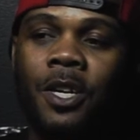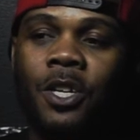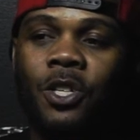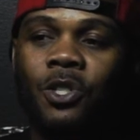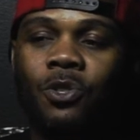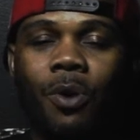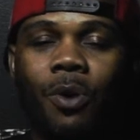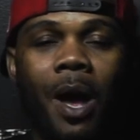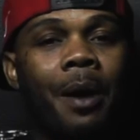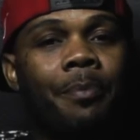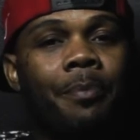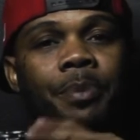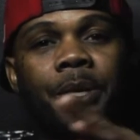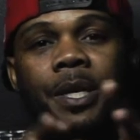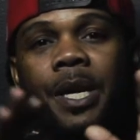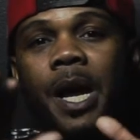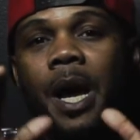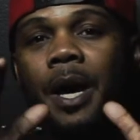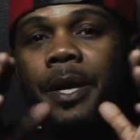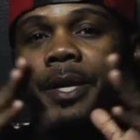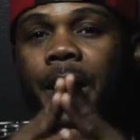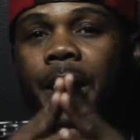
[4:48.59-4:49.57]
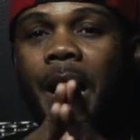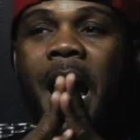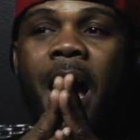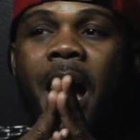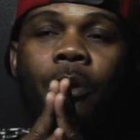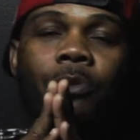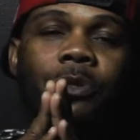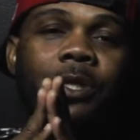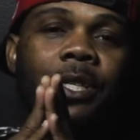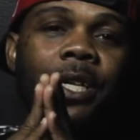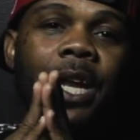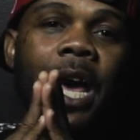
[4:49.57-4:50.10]
So I'd be down there
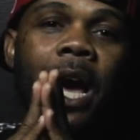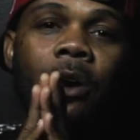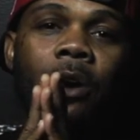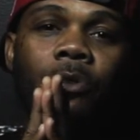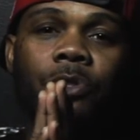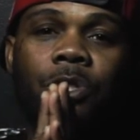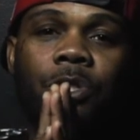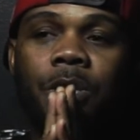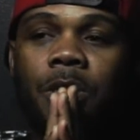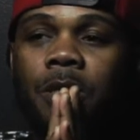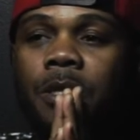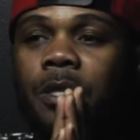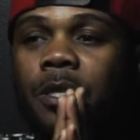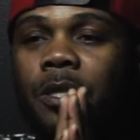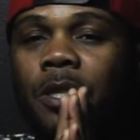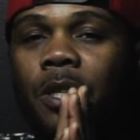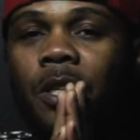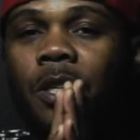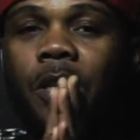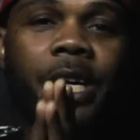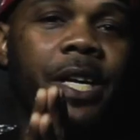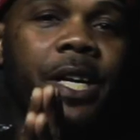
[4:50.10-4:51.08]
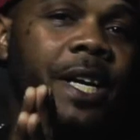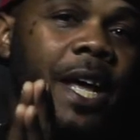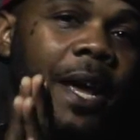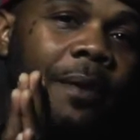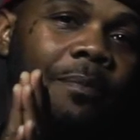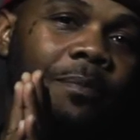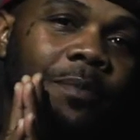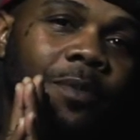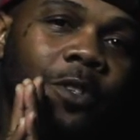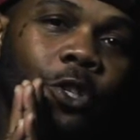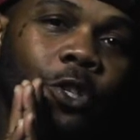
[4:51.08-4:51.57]
hours and hours just looking at